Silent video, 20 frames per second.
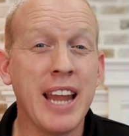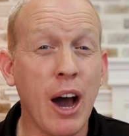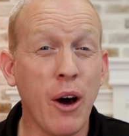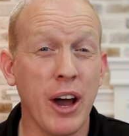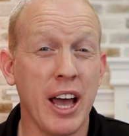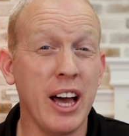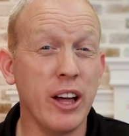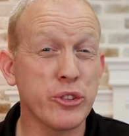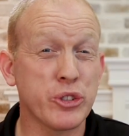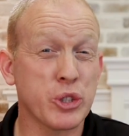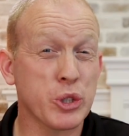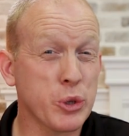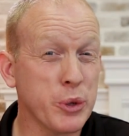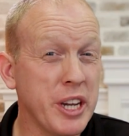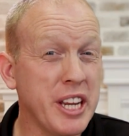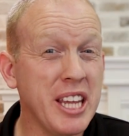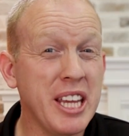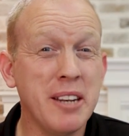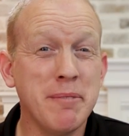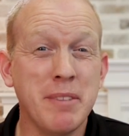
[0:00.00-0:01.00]
Now, a health
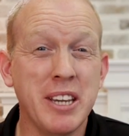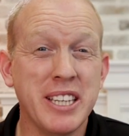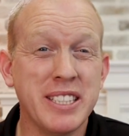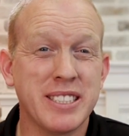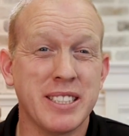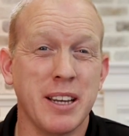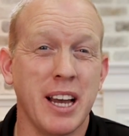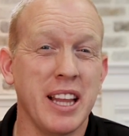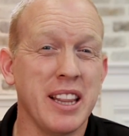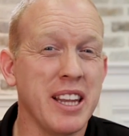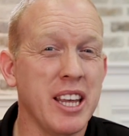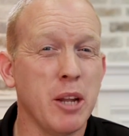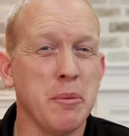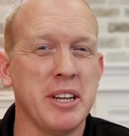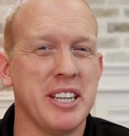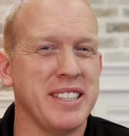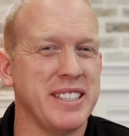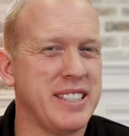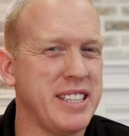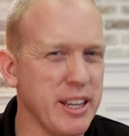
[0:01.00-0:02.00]
screening is a little
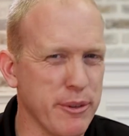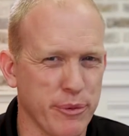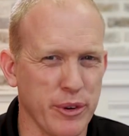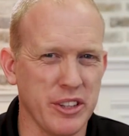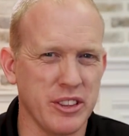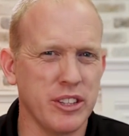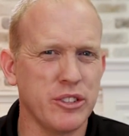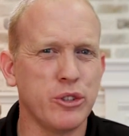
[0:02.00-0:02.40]
bit different.